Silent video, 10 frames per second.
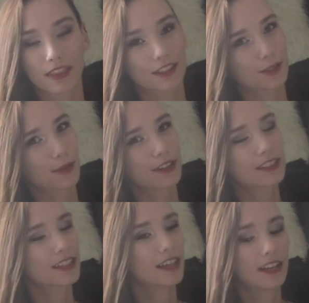this one,
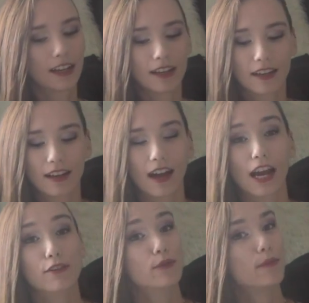
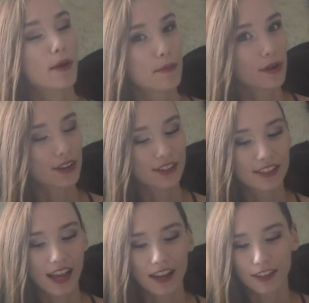I remember
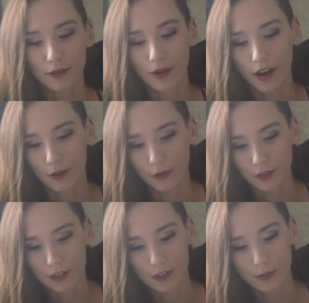exactly why I
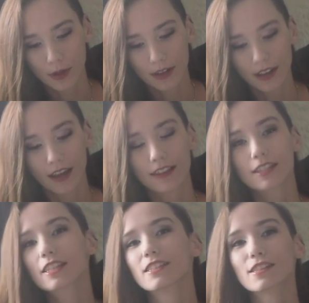ordered this one, and
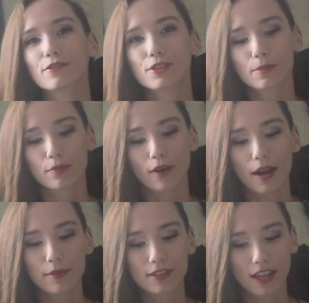it's because it was a
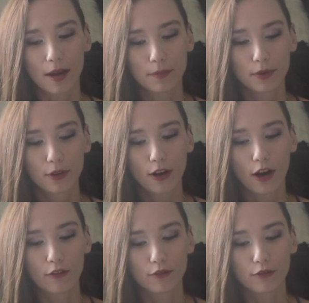prime example of